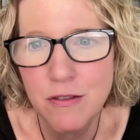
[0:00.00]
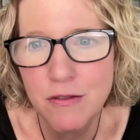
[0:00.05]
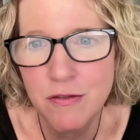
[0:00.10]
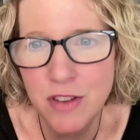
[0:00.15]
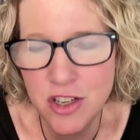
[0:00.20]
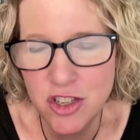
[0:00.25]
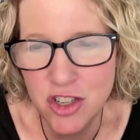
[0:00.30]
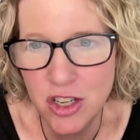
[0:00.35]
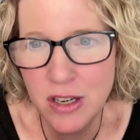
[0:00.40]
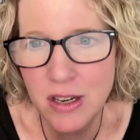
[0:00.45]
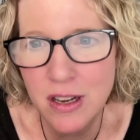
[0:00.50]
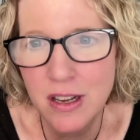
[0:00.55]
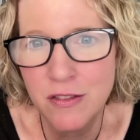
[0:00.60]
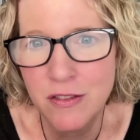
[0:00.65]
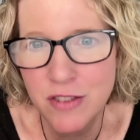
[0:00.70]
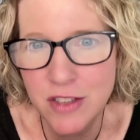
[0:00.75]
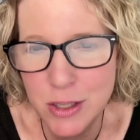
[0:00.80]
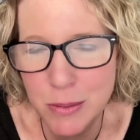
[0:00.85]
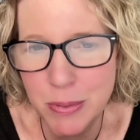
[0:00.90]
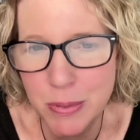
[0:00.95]
vision, and
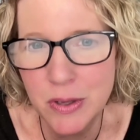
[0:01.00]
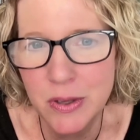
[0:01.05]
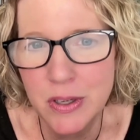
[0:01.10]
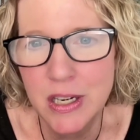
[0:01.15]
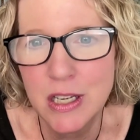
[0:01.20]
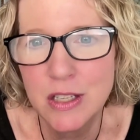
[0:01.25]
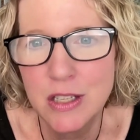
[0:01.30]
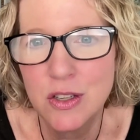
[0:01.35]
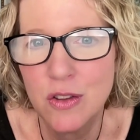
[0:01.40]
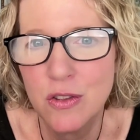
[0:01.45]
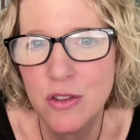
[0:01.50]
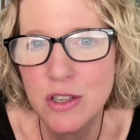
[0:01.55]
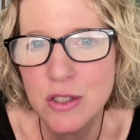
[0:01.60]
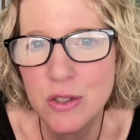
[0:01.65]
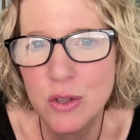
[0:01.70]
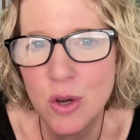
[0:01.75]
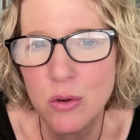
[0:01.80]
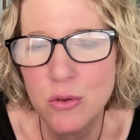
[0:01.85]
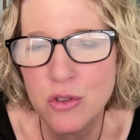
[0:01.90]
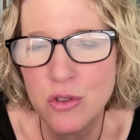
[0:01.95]
visibility. So this
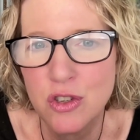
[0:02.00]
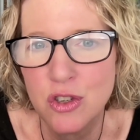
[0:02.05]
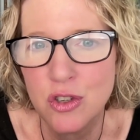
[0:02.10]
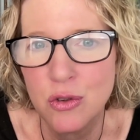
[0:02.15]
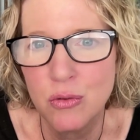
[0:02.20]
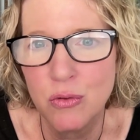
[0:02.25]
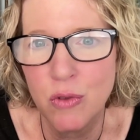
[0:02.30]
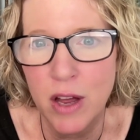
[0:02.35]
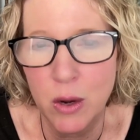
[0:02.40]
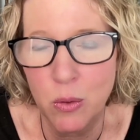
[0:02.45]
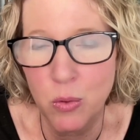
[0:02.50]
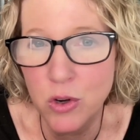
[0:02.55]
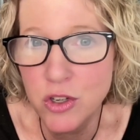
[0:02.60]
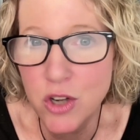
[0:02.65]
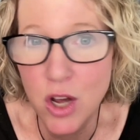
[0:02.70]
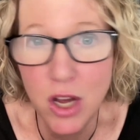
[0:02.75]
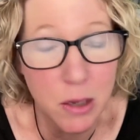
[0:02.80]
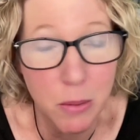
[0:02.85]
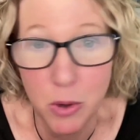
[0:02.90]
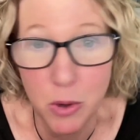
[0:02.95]
goes to, like, we're
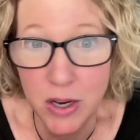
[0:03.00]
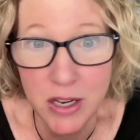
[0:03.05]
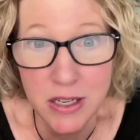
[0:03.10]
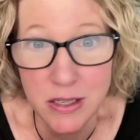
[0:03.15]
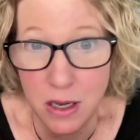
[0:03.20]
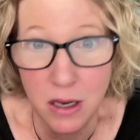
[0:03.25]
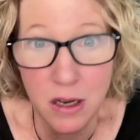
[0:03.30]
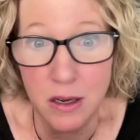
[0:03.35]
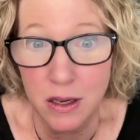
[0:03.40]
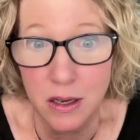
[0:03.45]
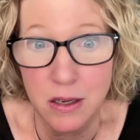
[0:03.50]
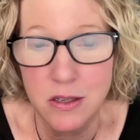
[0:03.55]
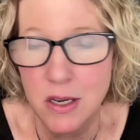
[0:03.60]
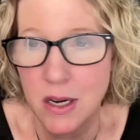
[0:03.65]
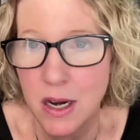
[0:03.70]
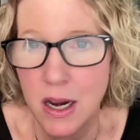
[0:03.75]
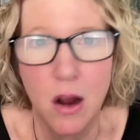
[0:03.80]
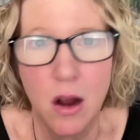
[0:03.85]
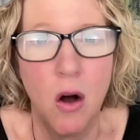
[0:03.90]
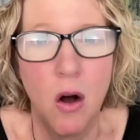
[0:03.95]
talking about identity
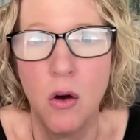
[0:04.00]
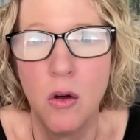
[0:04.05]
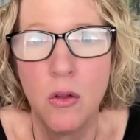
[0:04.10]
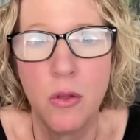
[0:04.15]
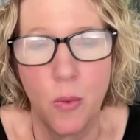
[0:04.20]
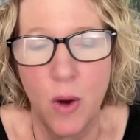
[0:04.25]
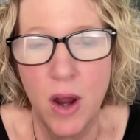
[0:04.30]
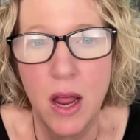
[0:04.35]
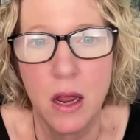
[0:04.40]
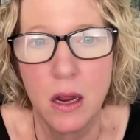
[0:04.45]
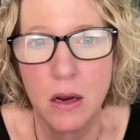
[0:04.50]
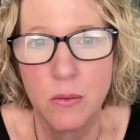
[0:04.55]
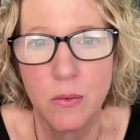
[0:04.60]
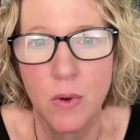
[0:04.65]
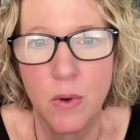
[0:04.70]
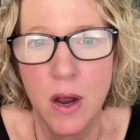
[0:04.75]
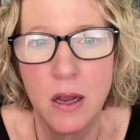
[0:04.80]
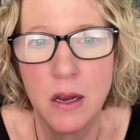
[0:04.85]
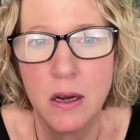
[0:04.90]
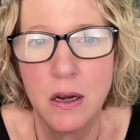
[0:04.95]
today all the way,
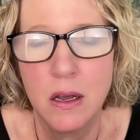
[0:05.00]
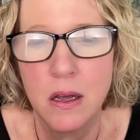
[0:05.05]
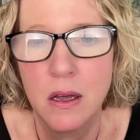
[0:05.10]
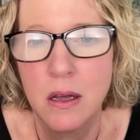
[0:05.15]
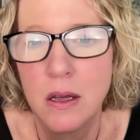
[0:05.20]
right?